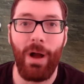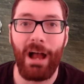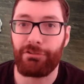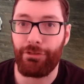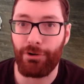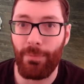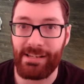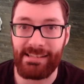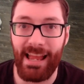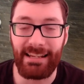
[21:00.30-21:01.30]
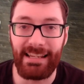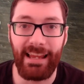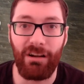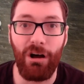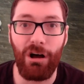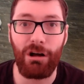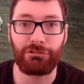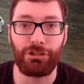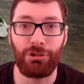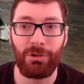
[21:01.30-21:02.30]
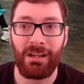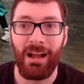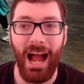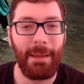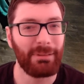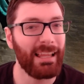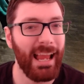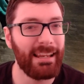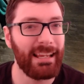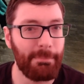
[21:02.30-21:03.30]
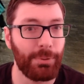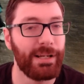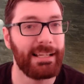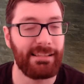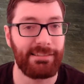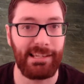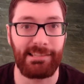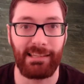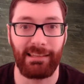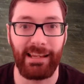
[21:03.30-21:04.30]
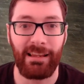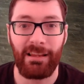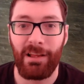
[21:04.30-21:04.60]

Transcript: how to throw this technique at all to I'm landing it pretty consistently.